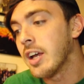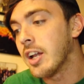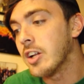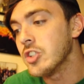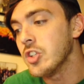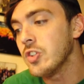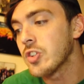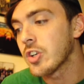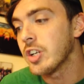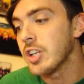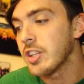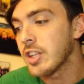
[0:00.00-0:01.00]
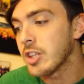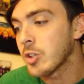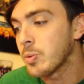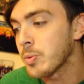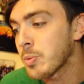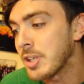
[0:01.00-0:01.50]
And on June 30th at the
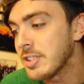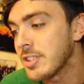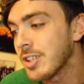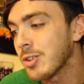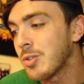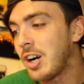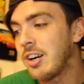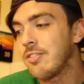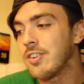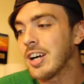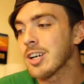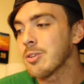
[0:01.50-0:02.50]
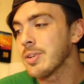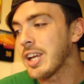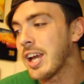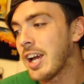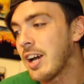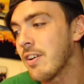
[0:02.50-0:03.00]
Princeton Qualifier, we
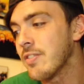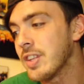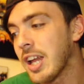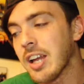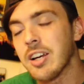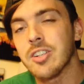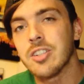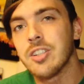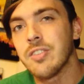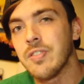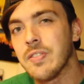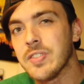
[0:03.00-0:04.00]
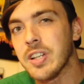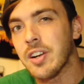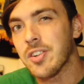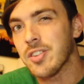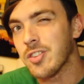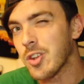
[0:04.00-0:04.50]
have the 800, the
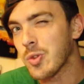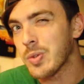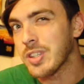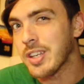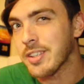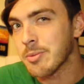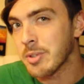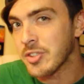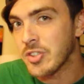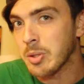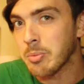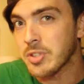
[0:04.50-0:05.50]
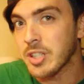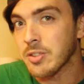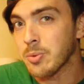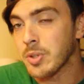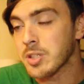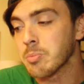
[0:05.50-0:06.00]
1500, and the 3,000 meter
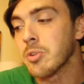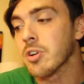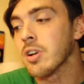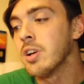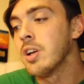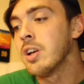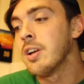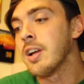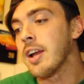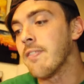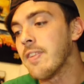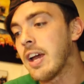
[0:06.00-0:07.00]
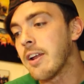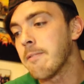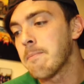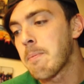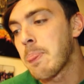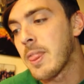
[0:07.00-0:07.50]
steeplechase once more. And
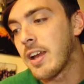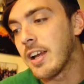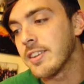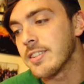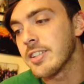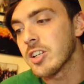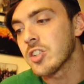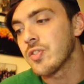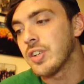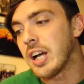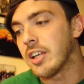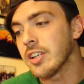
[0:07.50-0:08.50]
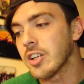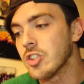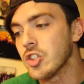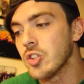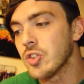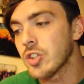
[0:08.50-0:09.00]
then at the series finale on
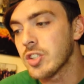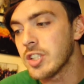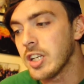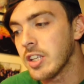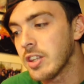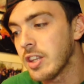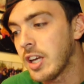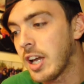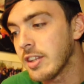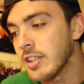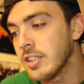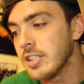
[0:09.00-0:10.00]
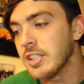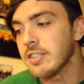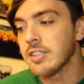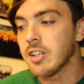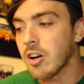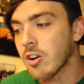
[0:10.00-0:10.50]
June 13th at the
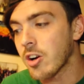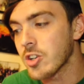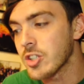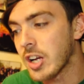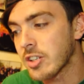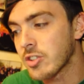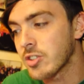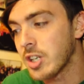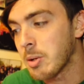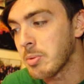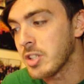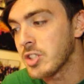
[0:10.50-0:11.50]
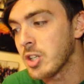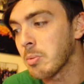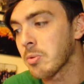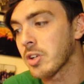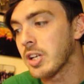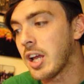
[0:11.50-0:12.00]
DCRR Championship,
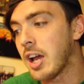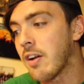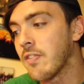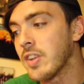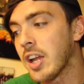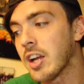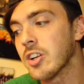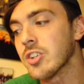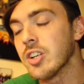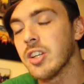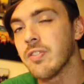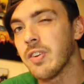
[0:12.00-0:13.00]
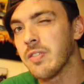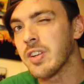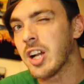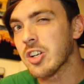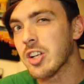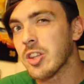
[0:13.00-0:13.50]
we're going to have the 800, the
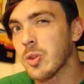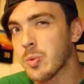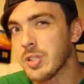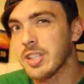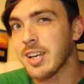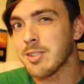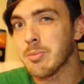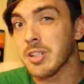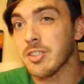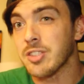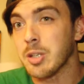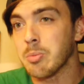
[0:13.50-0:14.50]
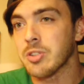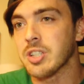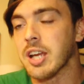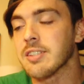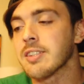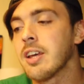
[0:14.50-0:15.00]
1500, and the 3,000-meter
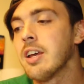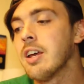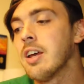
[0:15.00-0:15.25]
steeplechase.